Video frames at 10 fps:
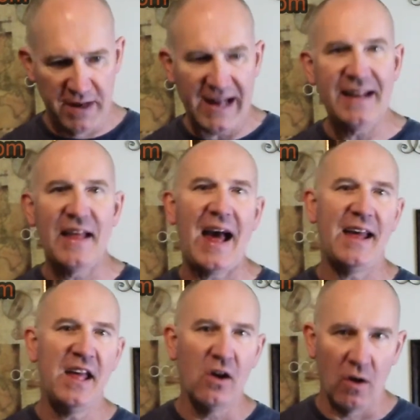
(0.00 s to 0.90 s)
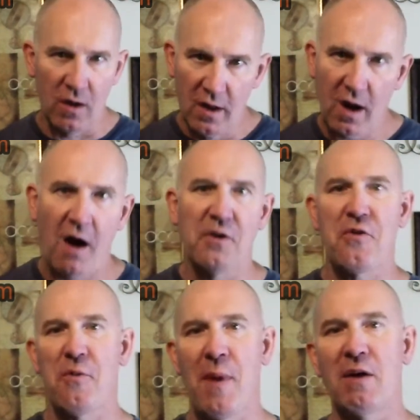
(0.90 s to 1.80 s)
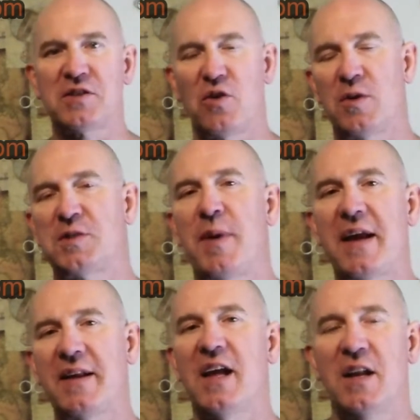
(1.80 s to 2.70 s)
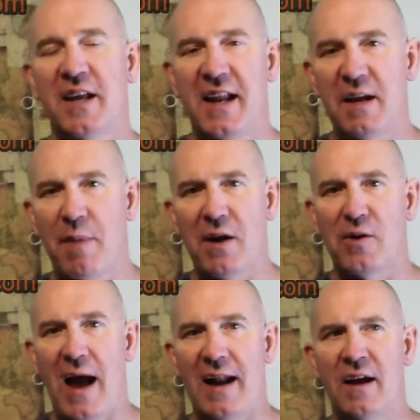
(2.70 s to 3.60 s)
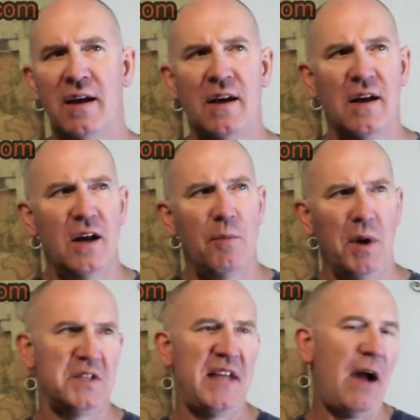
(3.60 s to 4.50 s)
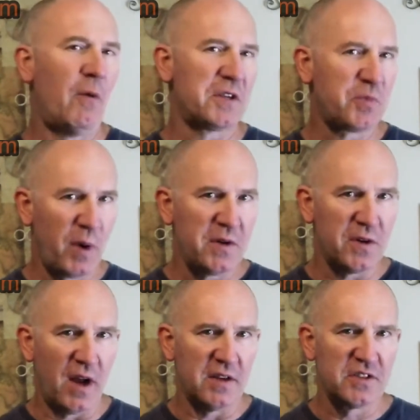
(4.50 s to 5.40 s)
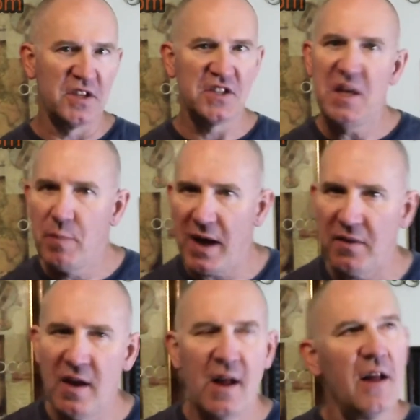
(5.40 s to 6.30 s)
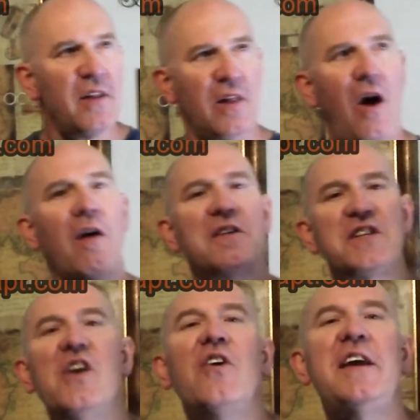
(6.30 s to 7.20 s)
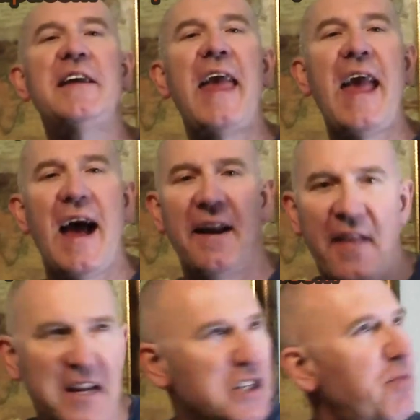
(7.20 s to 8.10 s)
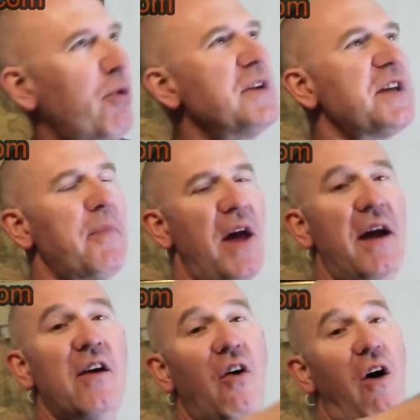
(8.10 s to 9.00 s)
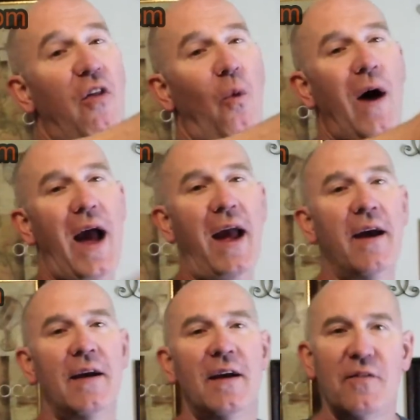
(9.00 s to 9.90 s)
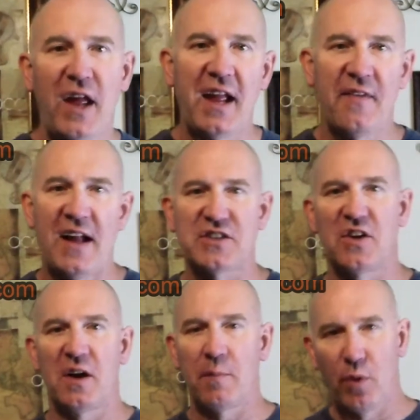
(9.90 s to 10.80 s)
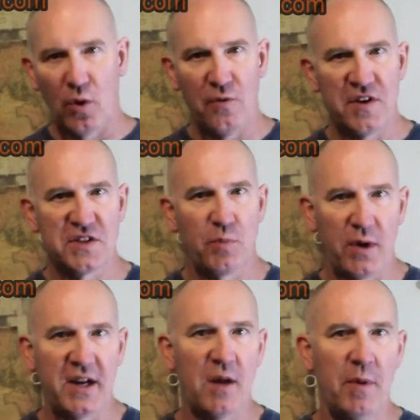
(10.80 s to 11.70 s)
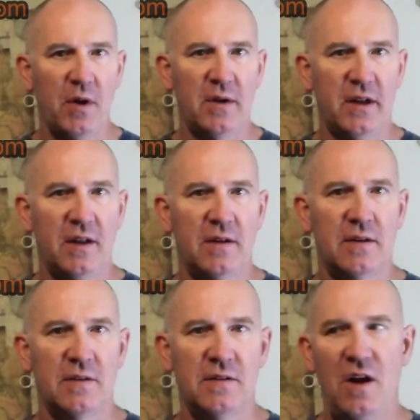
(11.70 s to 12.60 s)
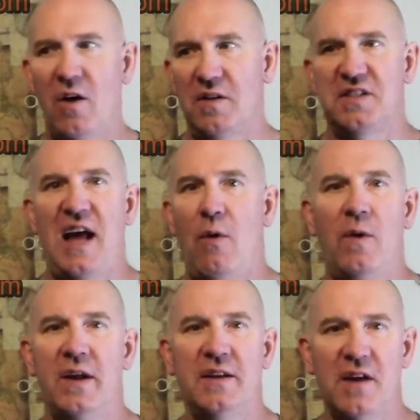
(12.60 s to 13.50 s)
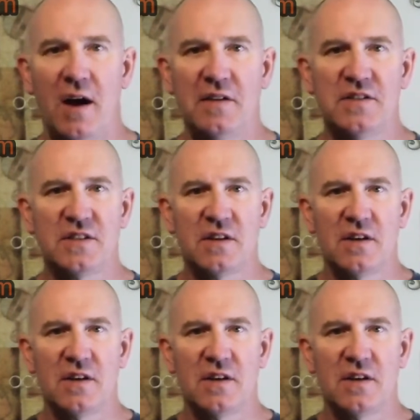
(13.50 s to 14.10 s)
getting that hill under their belt, so to speak, and getting better at it. But is that what a sprinter does? Does he pick the longest hill he can and then he sprints up that hill all the way, thinking that's going to improve his sprinting ability? No, it's not what he does.